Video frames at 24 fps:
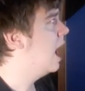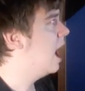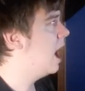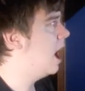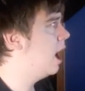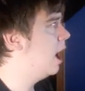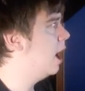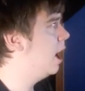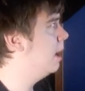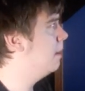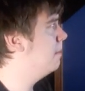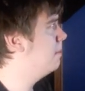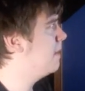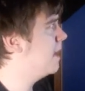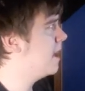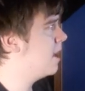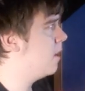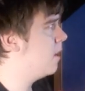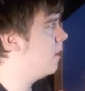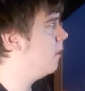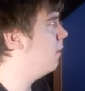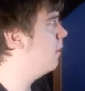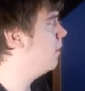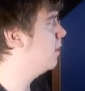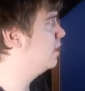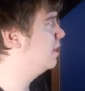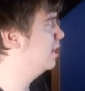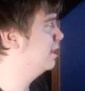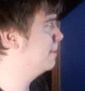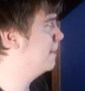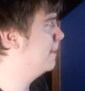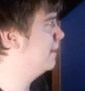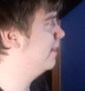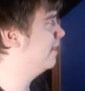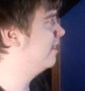Um, they all look just about the